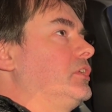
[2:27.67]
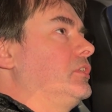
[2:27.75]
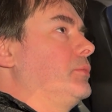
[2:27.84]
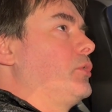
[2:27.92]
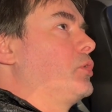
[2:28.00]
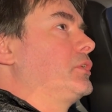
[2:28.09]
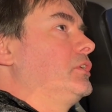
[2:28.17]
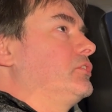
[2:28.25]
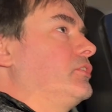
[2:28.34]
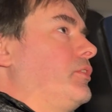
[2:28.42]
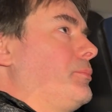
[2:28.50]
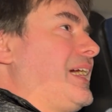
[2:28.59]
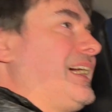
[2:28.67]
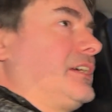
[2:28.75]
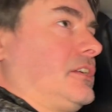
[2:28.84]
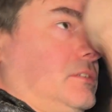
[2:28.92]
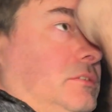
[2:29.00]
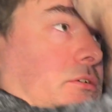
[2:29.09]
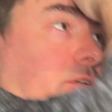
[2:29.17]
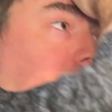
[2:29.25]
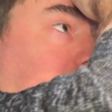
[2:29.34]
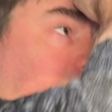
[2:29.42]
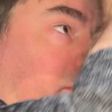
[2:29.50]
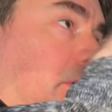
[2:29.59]
the bulkiness of the pack,
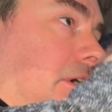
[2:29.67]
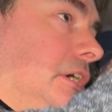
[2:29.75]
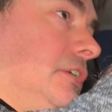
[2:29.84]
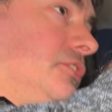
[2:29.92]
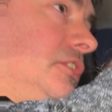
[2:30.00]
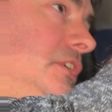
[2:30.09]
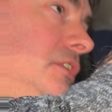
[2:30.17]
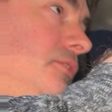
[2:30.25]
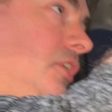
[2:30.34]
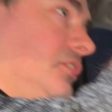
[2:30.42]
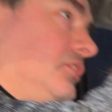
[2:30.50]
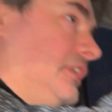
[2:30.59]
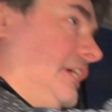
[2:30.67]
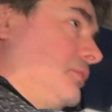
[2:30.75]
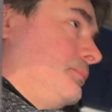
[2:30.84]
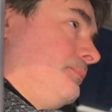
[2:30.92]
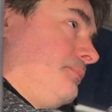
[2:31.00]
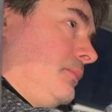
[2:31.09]
yeah. uh, sticking the visor down.